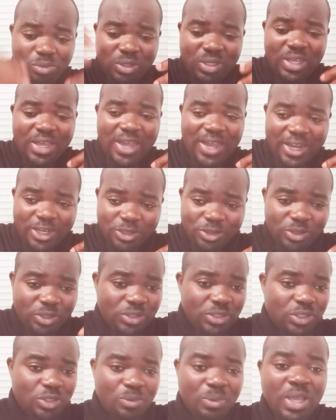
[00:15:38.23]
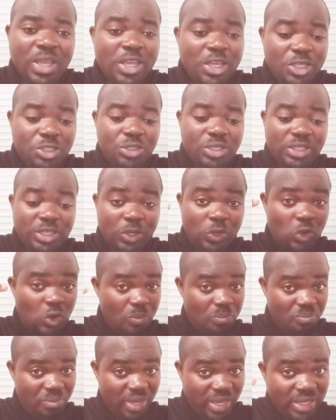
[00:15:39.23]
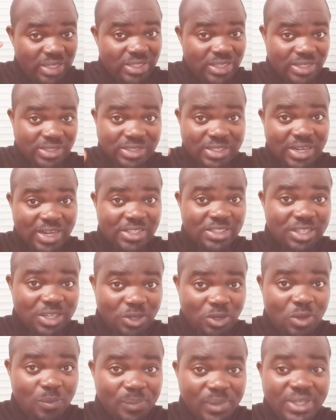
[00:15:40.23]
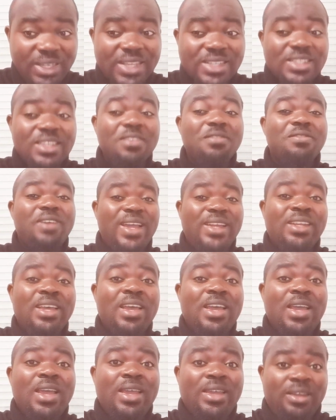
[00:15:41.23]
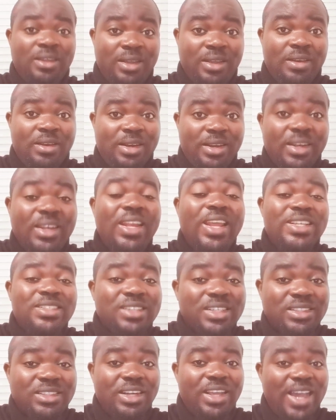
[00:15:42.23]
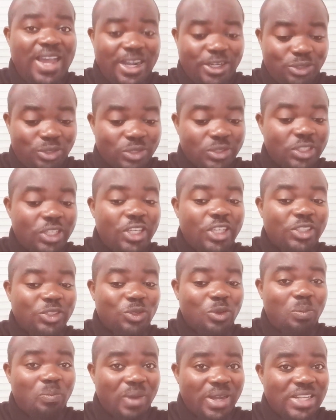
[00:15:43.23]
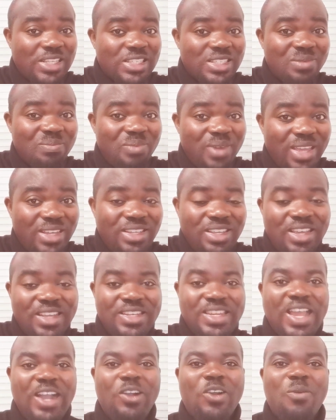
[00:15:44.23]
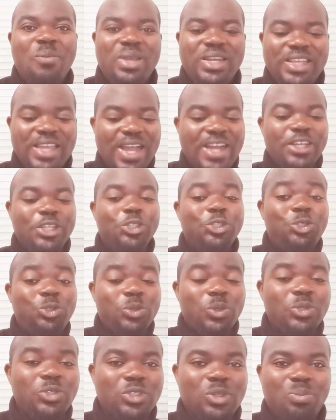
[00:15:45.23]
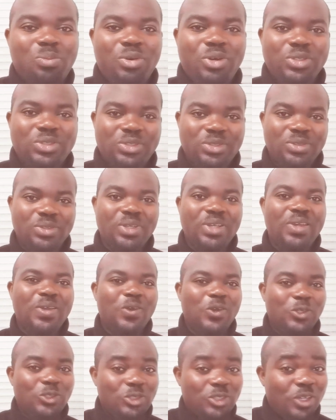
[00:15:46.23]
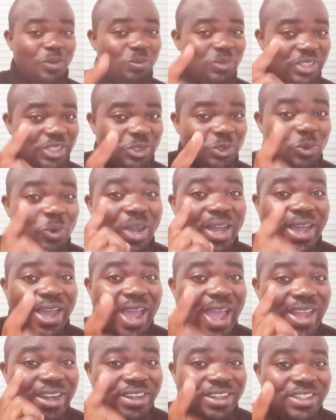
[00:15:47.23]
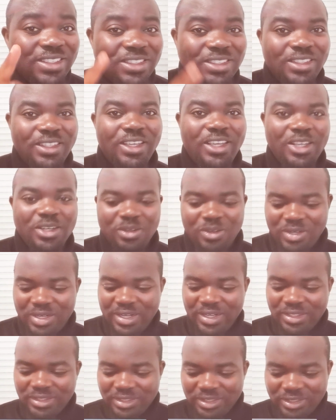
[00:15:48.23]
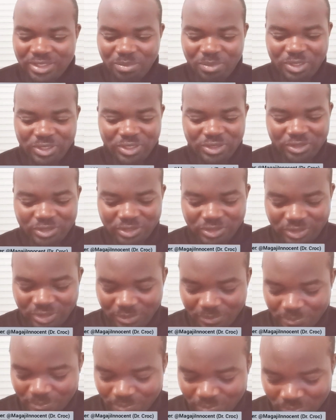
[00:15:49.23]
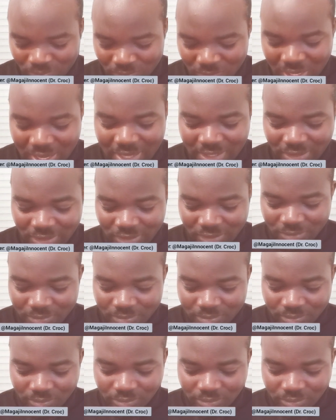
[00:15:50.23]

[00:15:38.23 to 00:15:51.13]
But the actors, the Nigerian comedians invite legendary actors to participate in their comedy and they show support. Something you hardly see in other entertainment industry. Hardly.